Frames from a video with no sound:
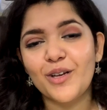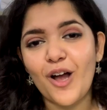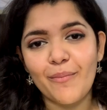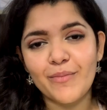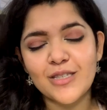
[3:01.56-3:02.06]
the
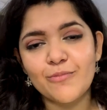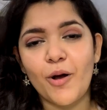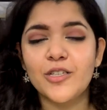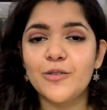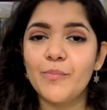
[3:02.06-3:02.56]
comments
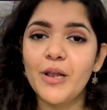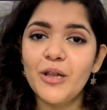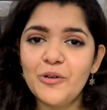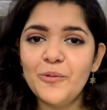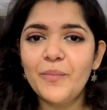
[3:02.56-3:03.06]
box
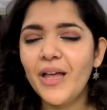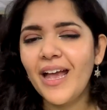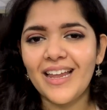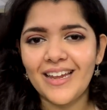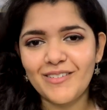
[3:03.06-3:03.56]
below
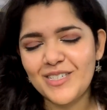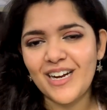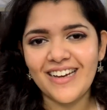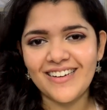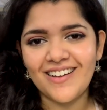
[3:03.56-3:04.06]
and I will
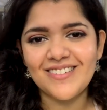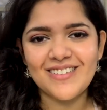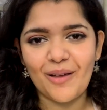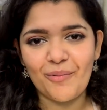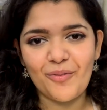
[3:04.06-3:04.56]
try and
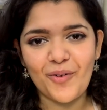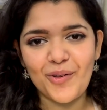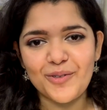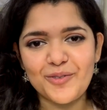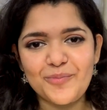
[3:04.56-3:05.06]
answer them for
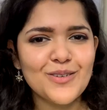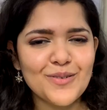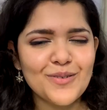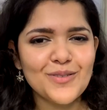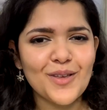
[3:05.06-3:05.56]
you.
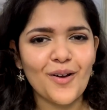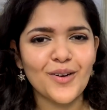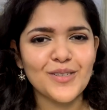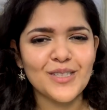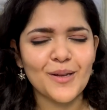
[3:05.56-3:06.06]
Choose your
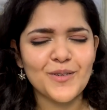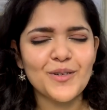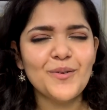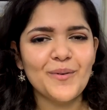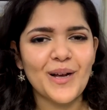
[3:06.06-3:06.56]

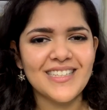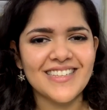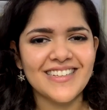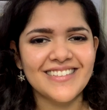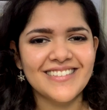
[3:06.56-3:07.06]
contraception
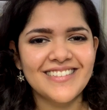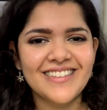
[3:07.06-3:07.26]
wisely.